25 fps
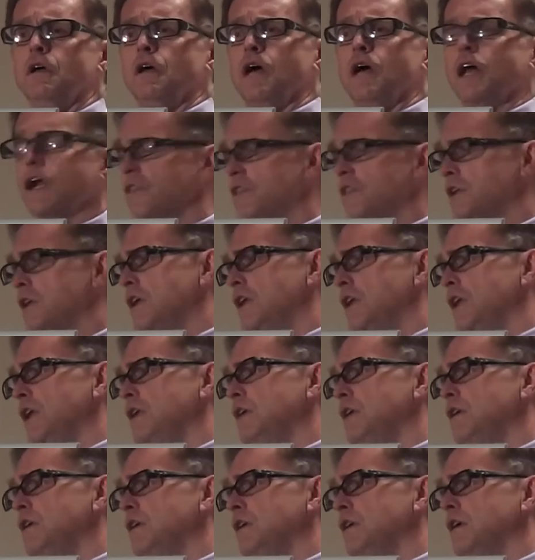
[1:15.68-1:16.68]
And I think in
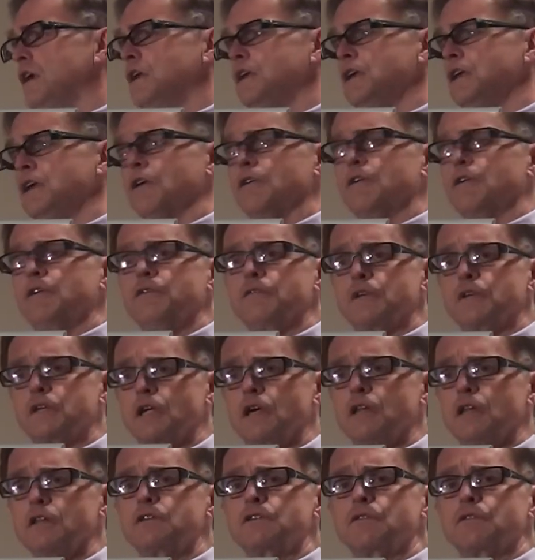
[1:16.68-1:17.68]
any area of
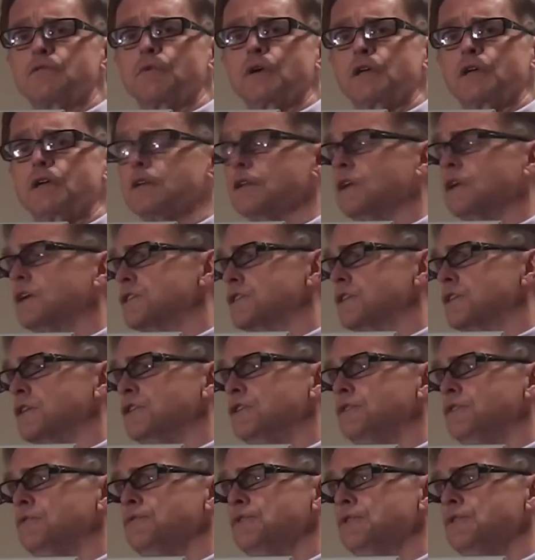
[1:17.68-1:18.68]
intelligent
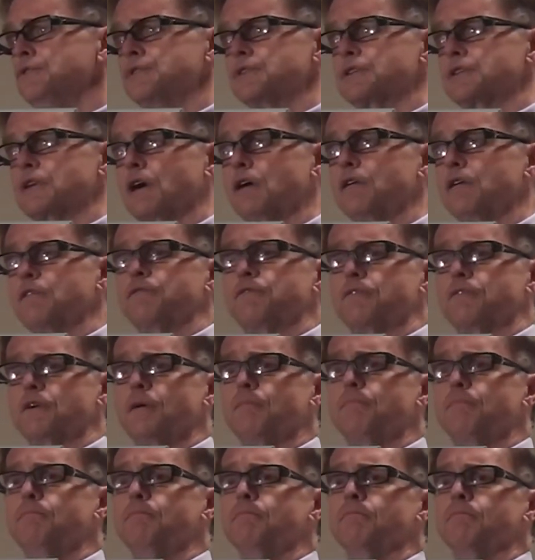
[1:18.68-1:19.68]
regulation, you start
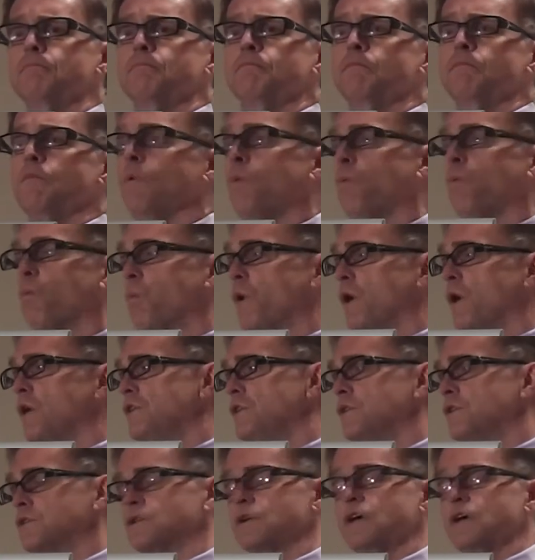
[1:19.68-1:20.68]
from where
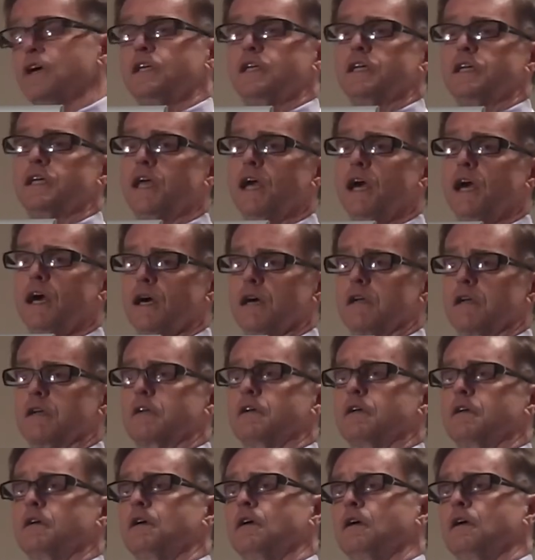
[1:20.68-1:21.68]
you're trying to get.
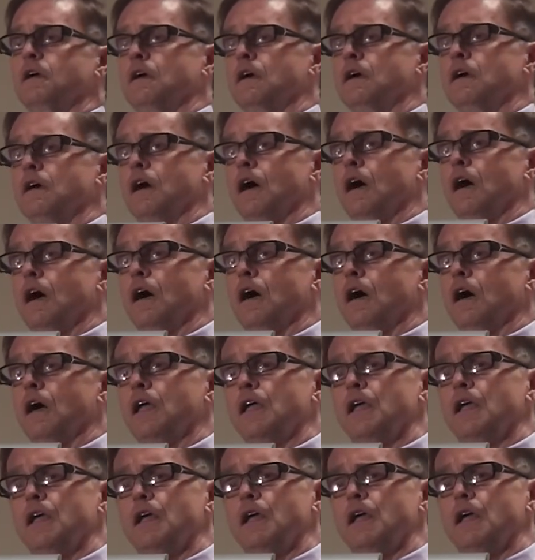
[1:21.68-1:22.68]

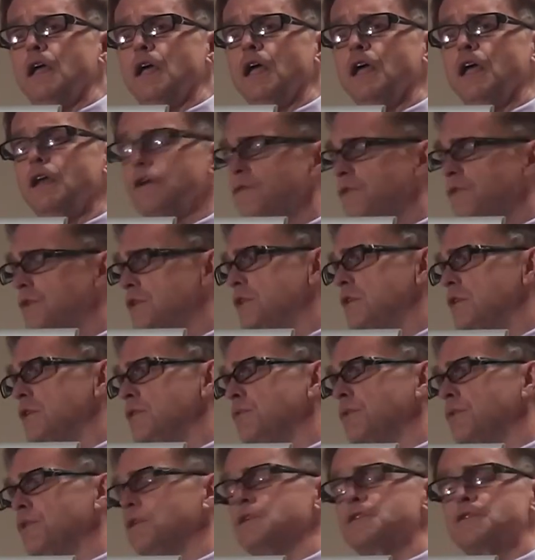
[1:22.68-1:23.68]
And if you're dealing
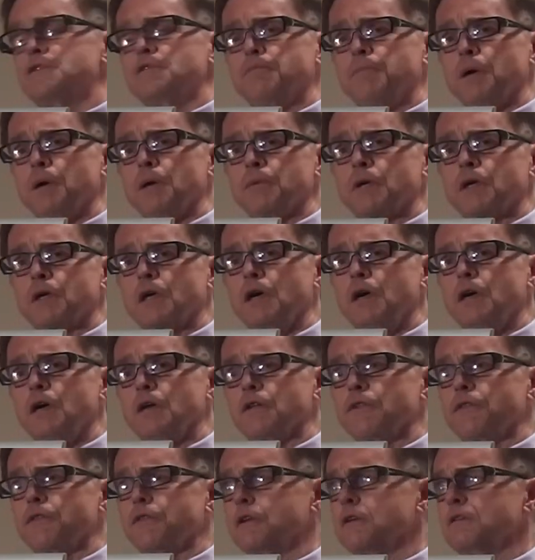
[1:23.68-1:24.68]
with an issue of public
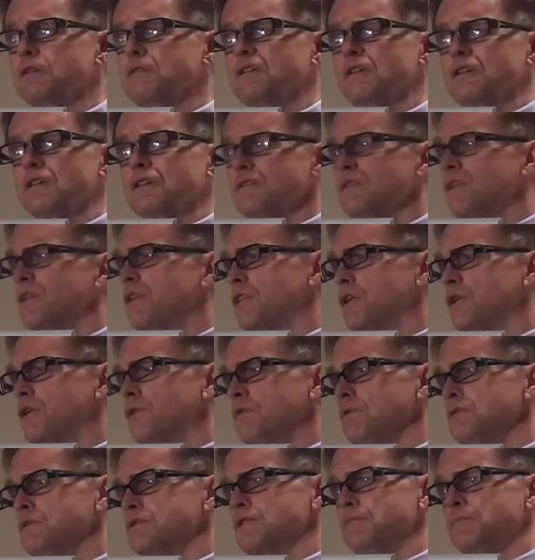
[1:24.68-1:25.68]
health, then clearly the
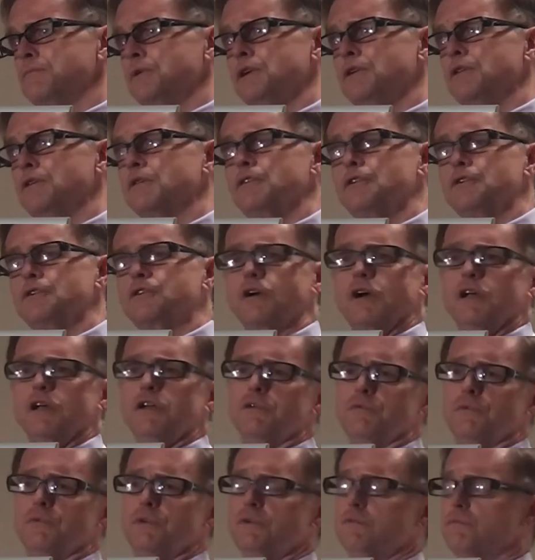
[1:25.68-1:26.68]
goal should be you're trying
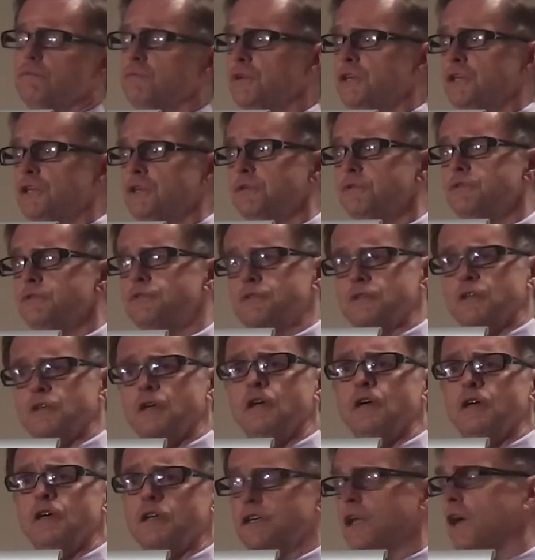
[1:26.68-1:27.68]
to reduce
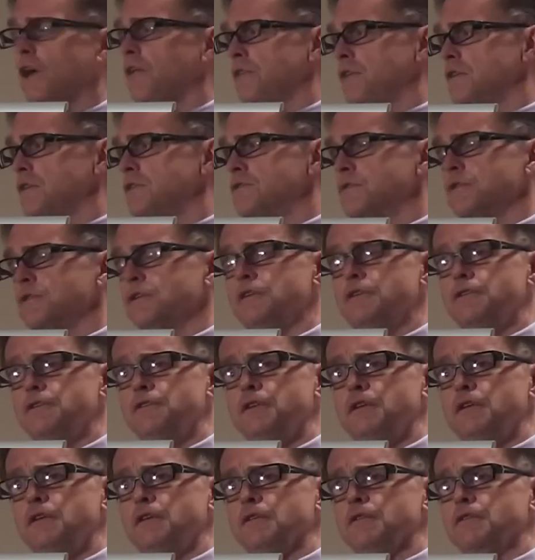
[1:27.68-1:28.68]
death, injury, and
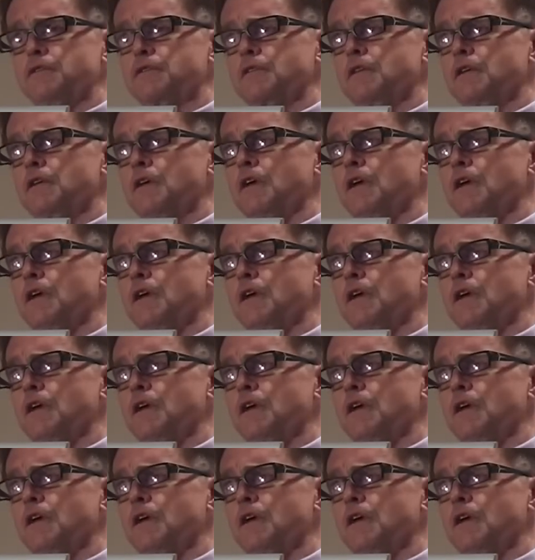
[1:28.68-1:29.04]
disease.